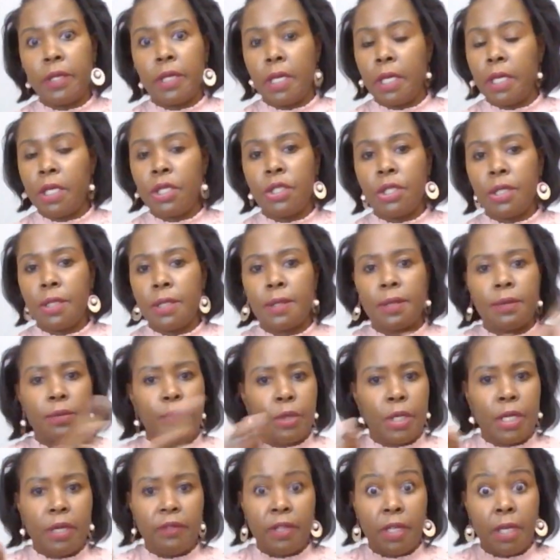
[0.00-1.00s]
the age is.
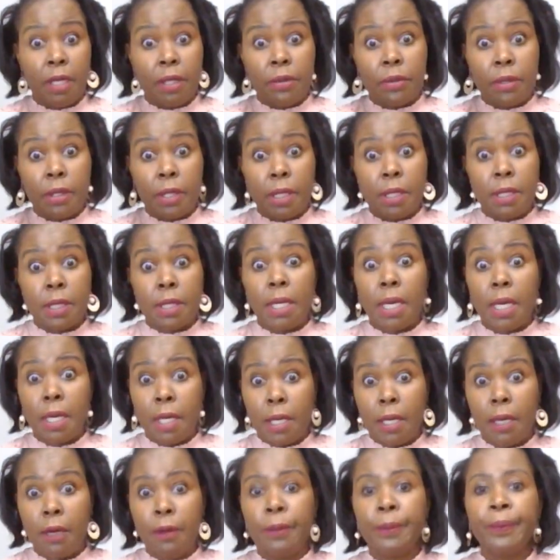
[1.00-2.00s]
We have 110
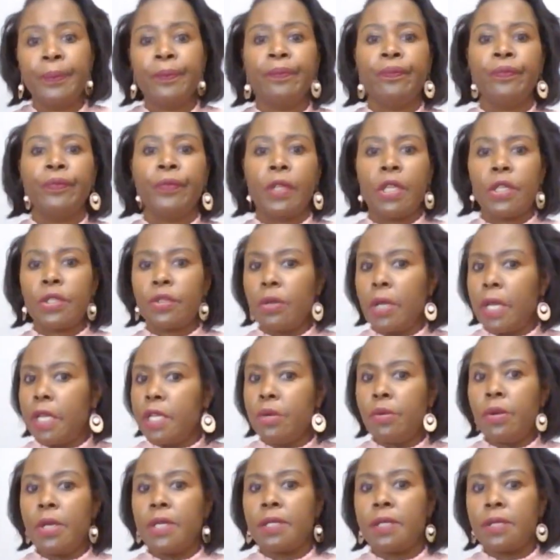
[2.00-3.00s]
now. So
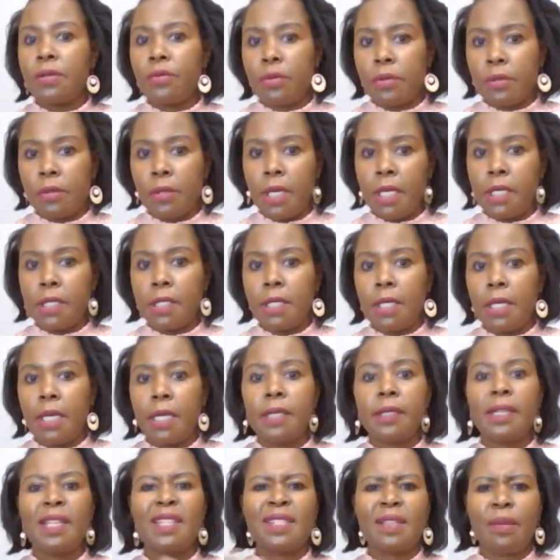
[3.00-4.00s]
anywhere 0 to
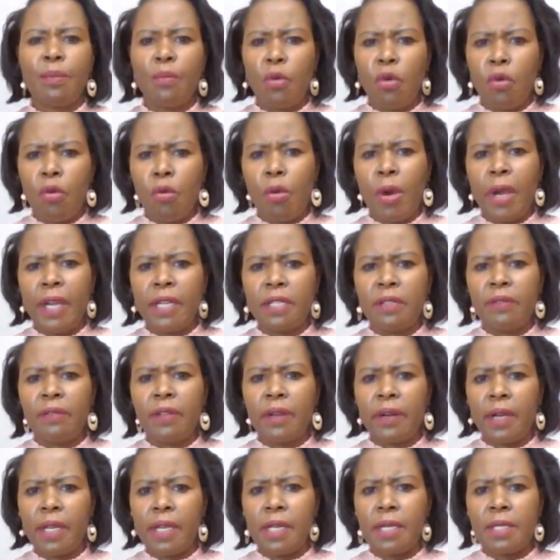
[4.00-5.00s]
99, that's a more wide
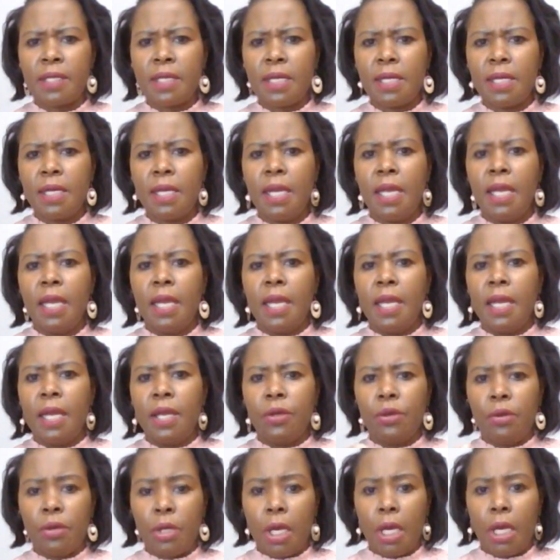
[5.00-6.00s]
variety.
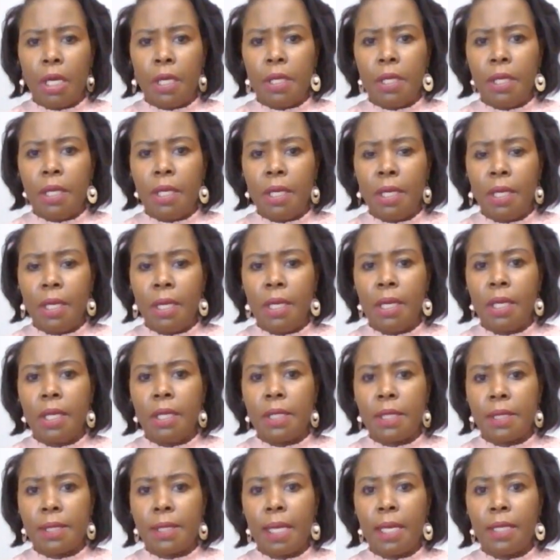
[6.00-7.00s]
You can
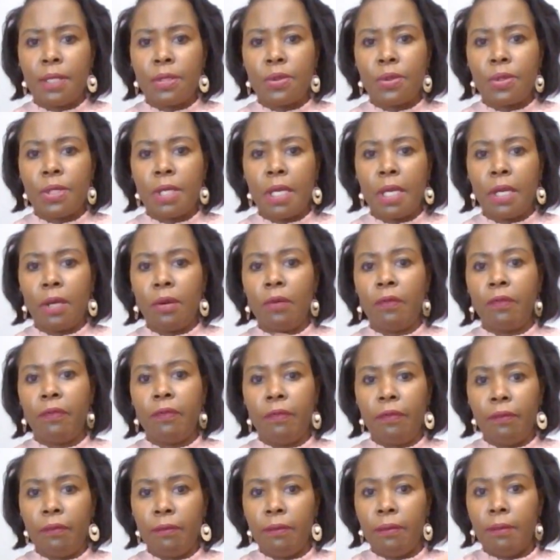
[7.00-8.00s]
decide to take care of
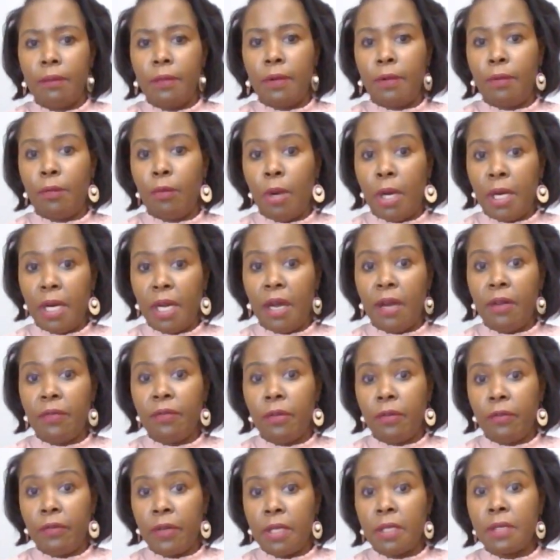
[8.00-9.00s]
one half
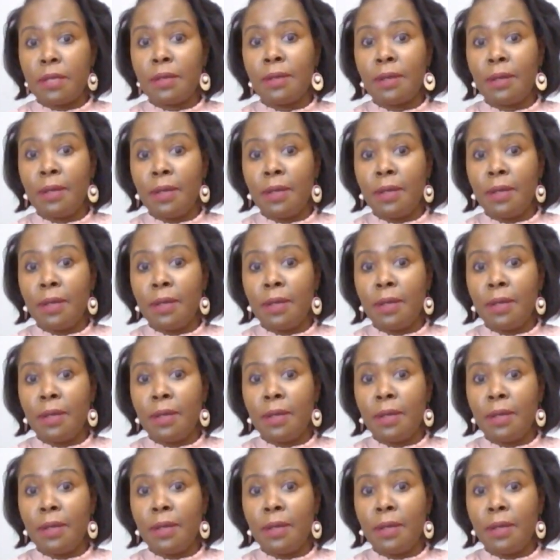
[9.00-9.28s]
of it,